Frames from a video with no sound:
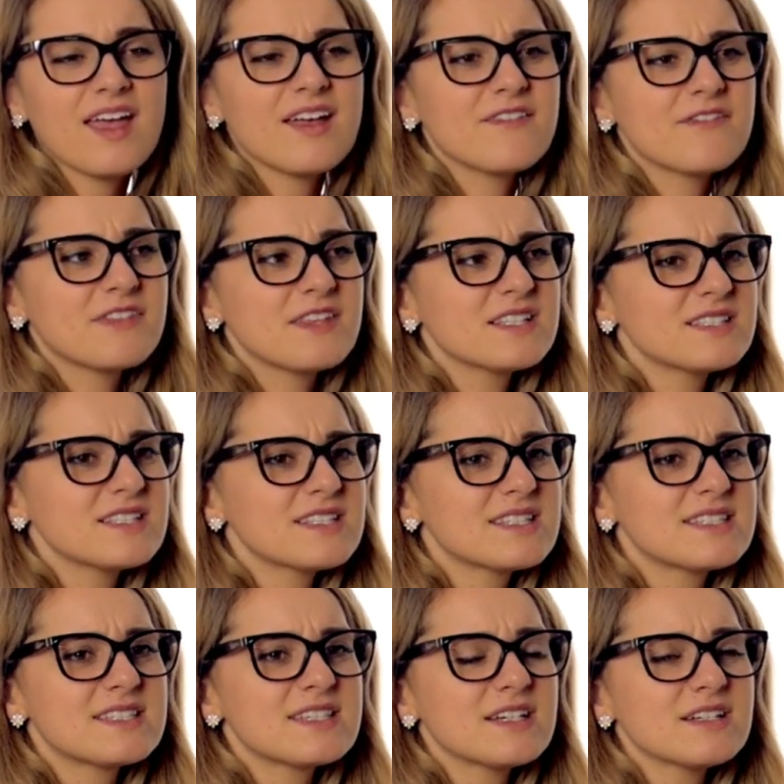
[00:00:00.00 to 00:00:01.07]
If this is
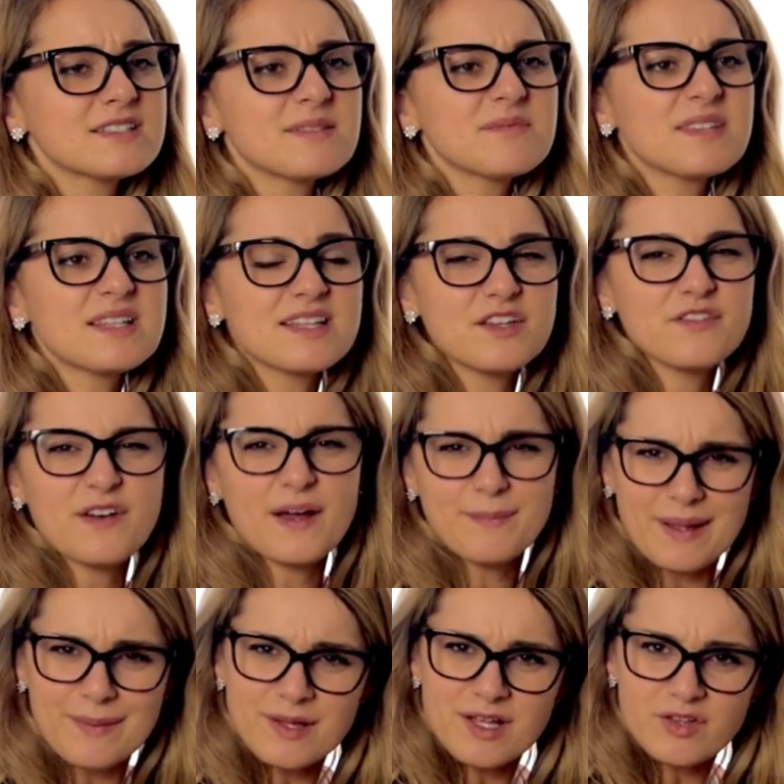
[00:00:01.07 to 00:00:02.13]
still something that you find
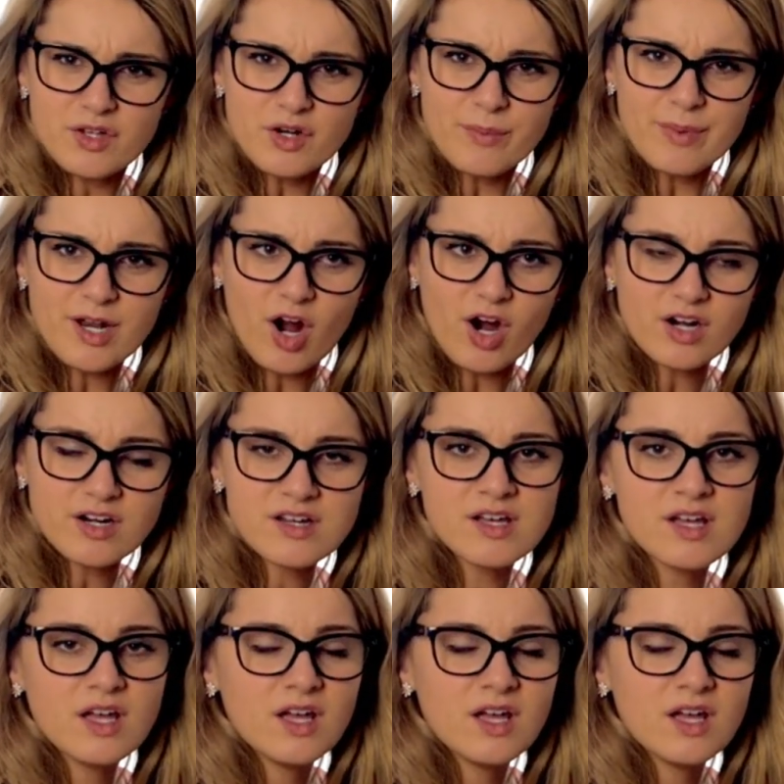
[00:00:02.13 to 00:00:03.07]
maybe a little bit hard,